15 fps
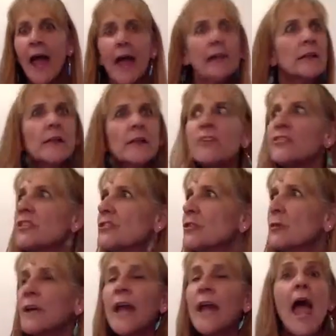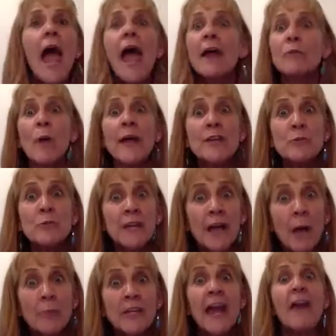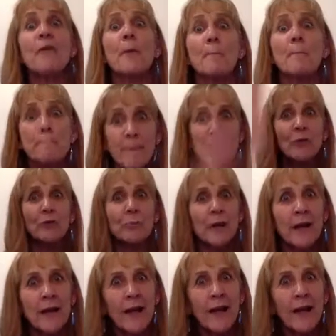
And listen to it. And when do we come together? Boom.